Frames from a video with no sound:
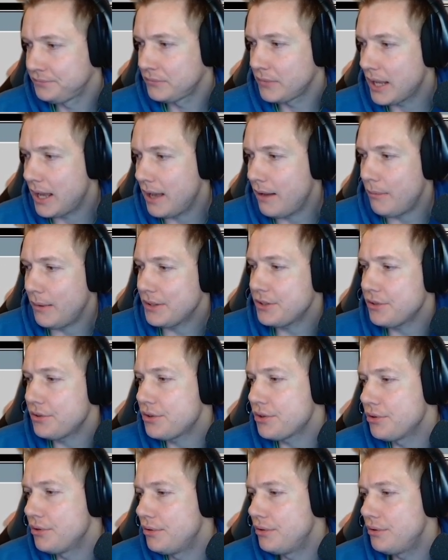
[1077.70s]
I wanted
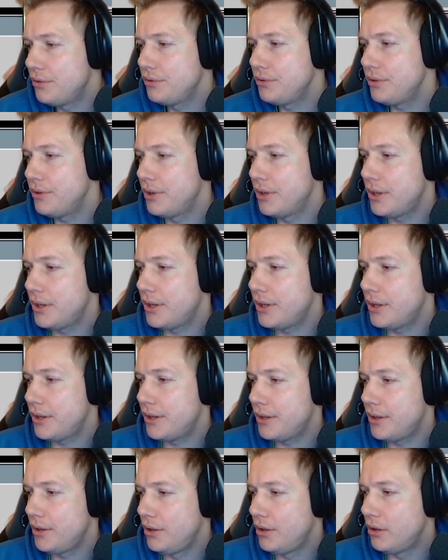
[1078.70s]
to
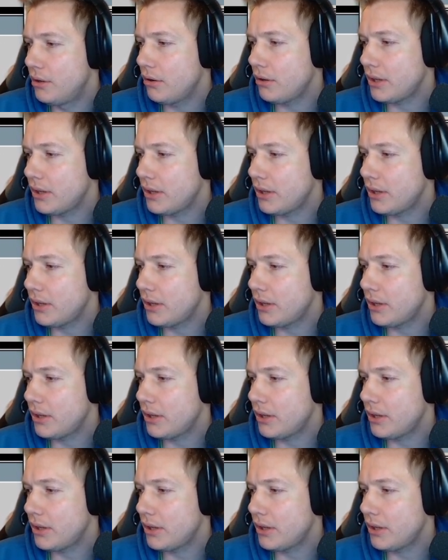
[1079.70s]
look